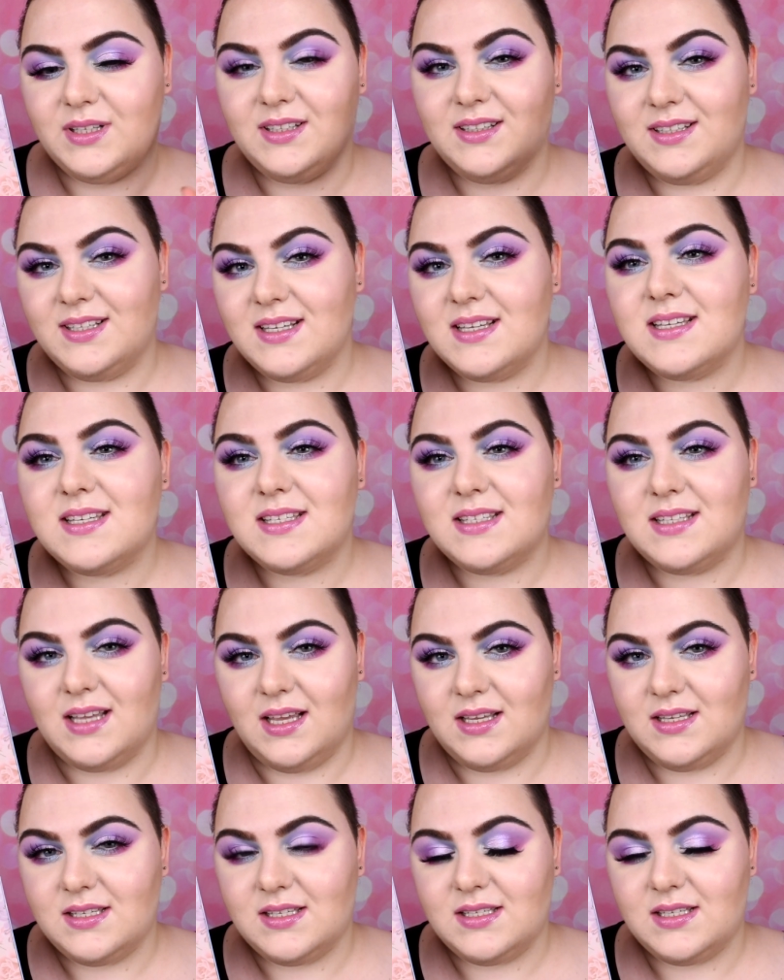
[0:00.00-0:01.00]
the
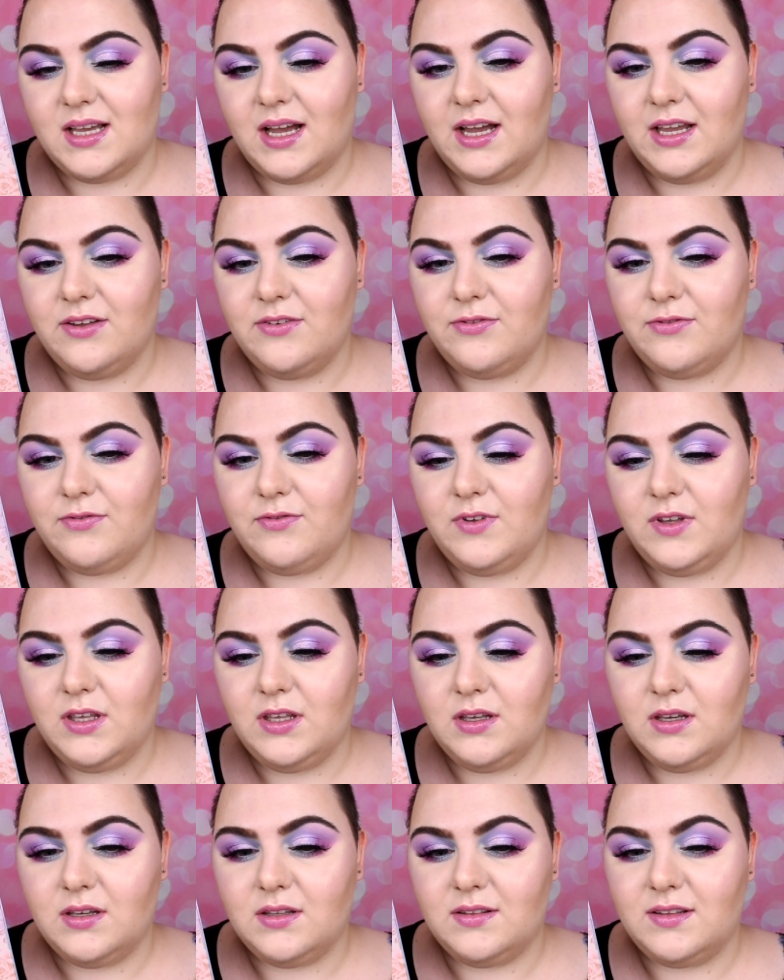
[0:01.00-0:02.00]
distance I
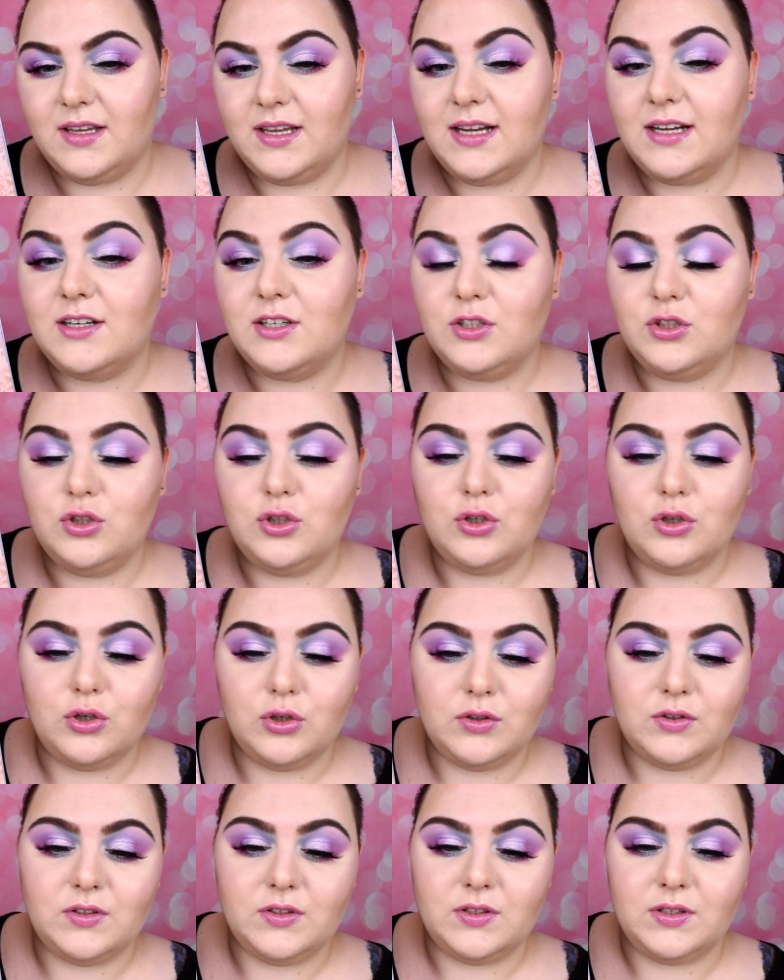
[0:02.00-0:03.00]
think they are
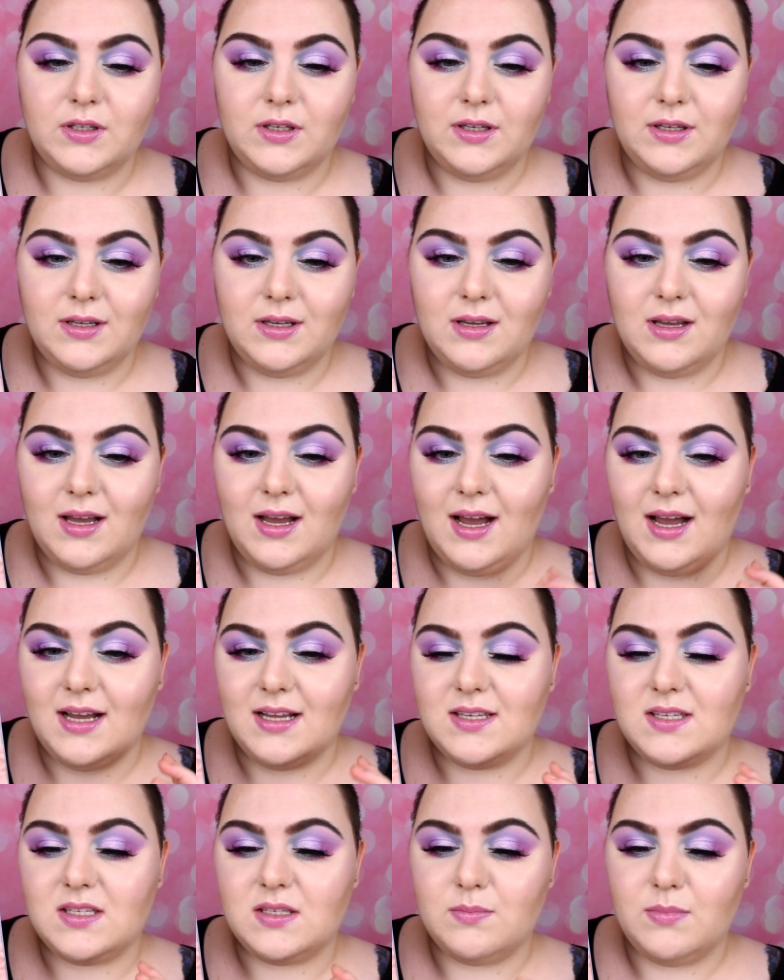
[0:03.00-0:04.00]
not
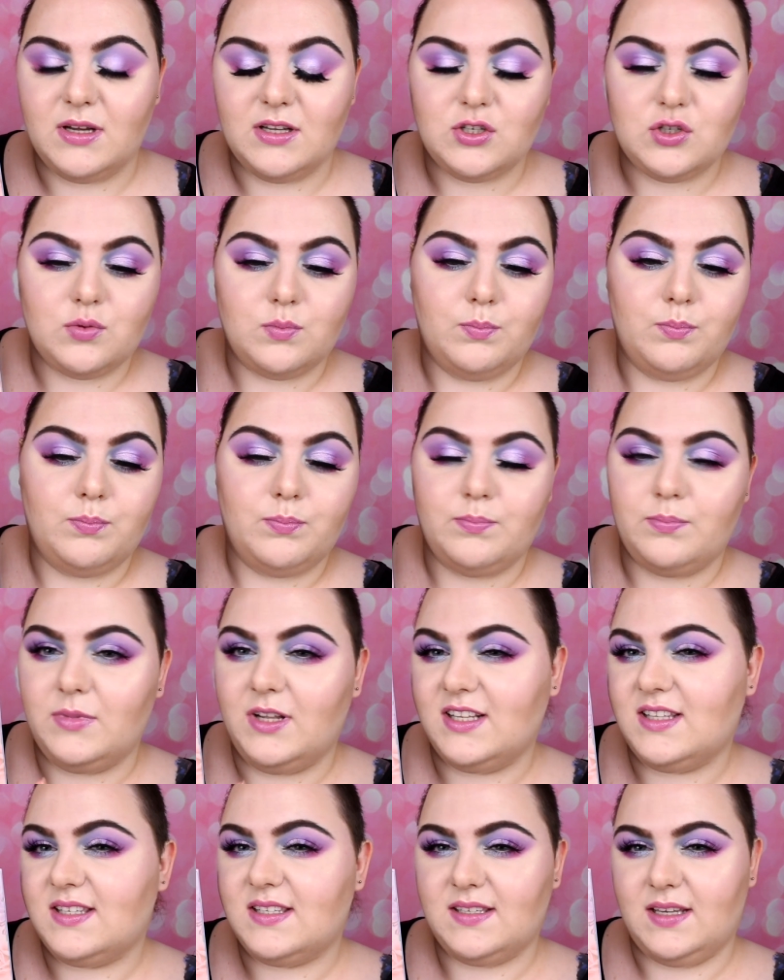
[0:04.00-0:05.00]
as much,
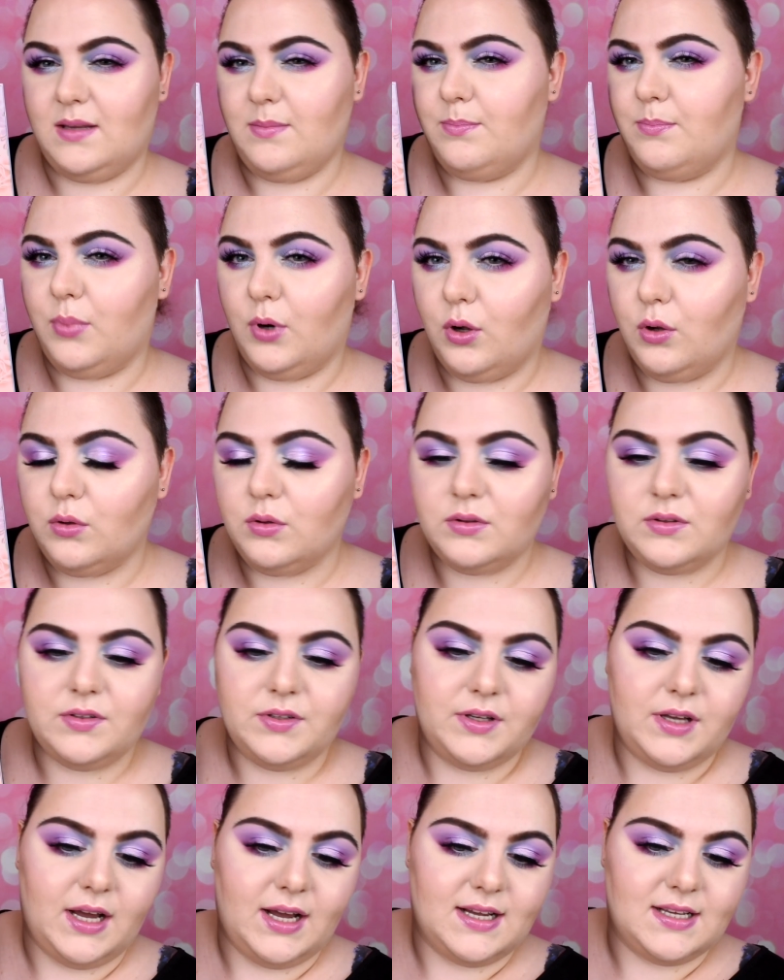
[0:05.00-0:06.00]
let's say,
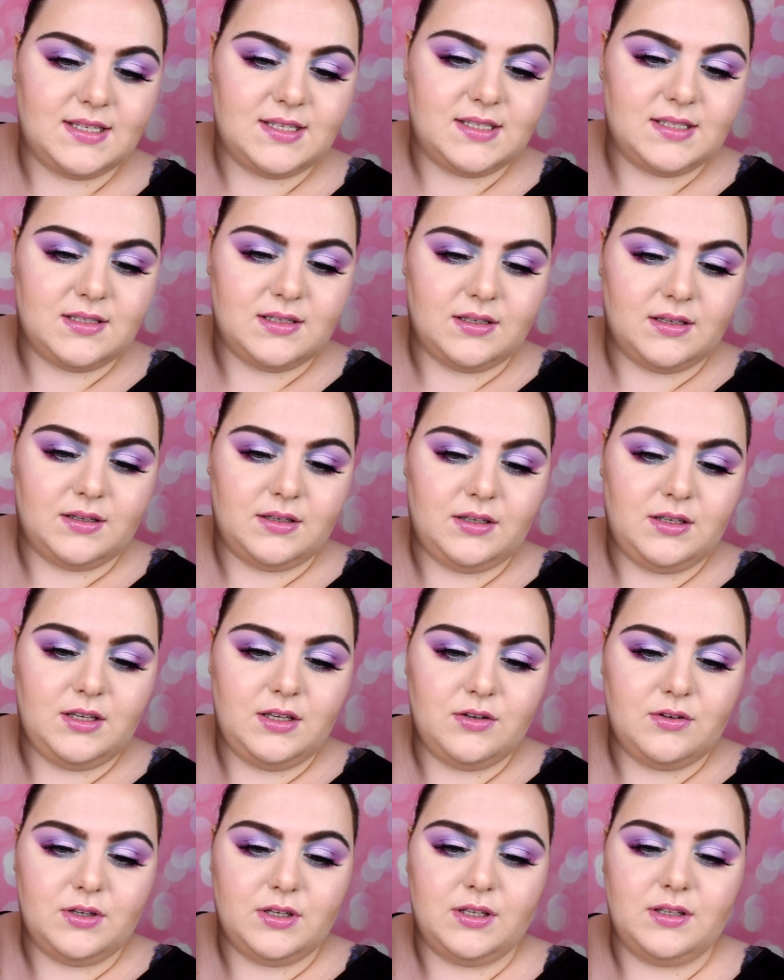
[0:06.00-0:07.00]
bold as
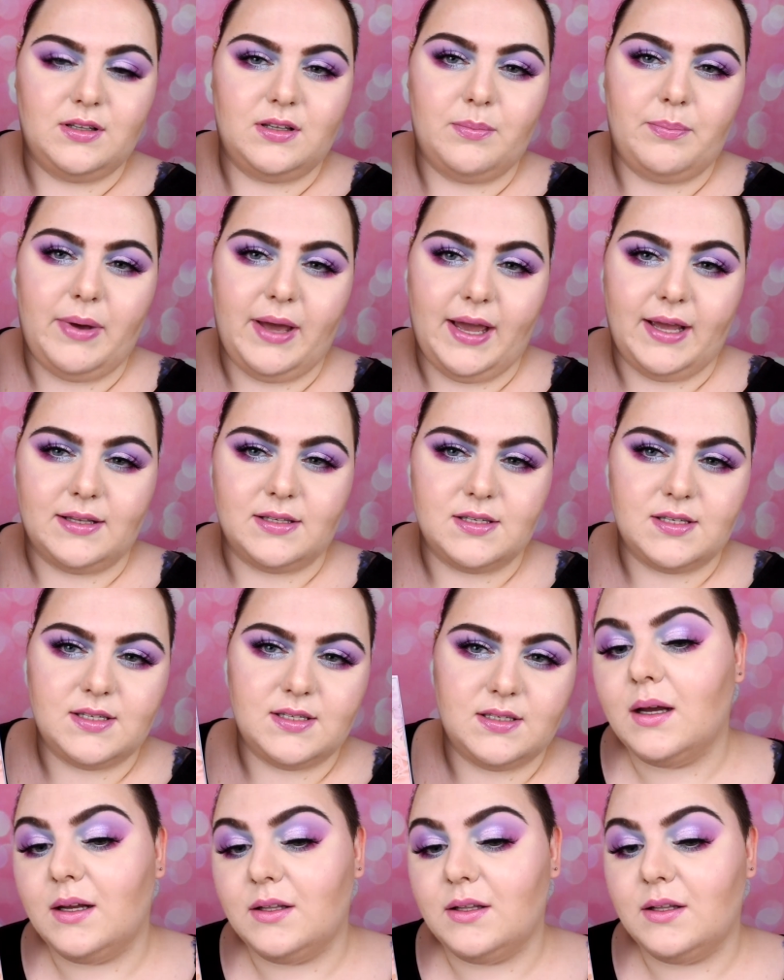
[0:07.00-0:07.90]
here in the pans.